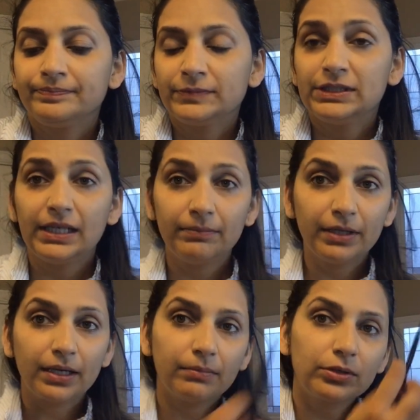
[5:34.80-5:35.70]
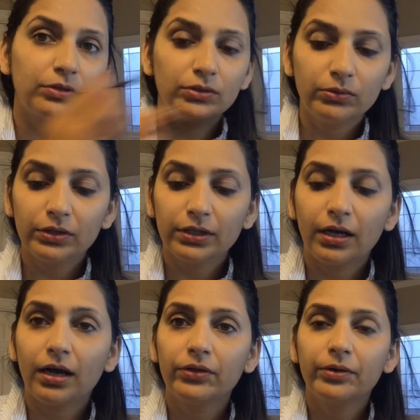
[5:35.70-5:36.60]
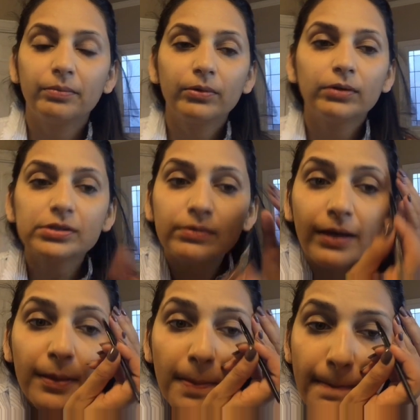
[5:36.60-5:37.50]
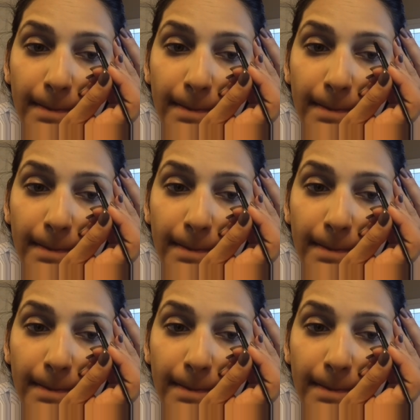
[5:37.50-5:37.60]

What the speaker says: Same thing I'm going to do in the other brow as well.